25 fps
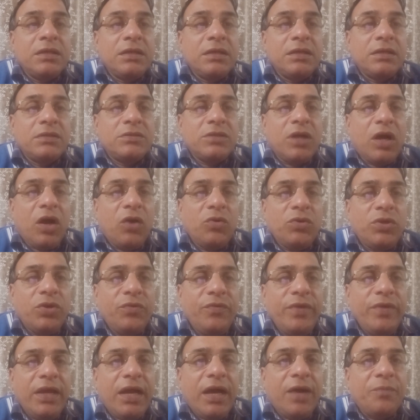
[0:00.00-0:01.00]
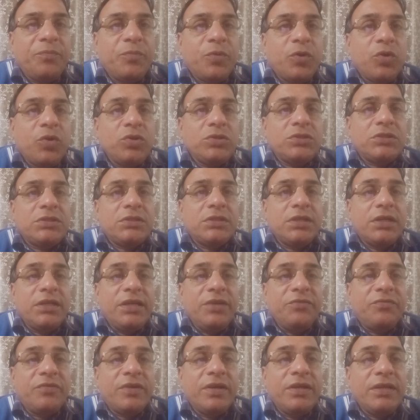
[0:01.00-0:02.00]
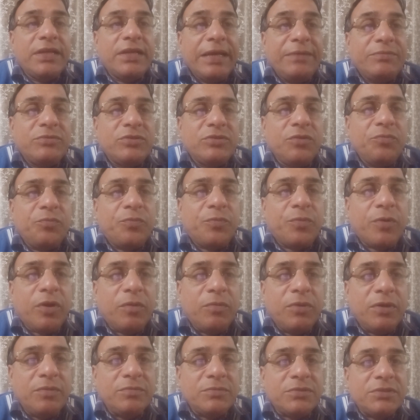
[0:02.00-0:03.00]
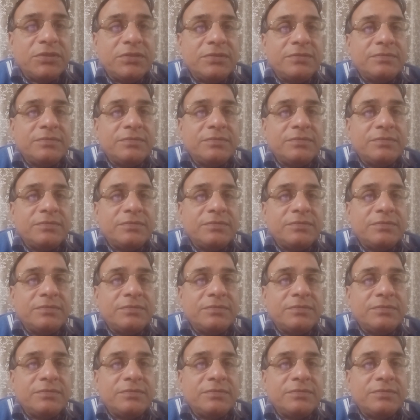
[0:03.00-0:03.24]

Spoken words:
So how do we approach the different types of problems?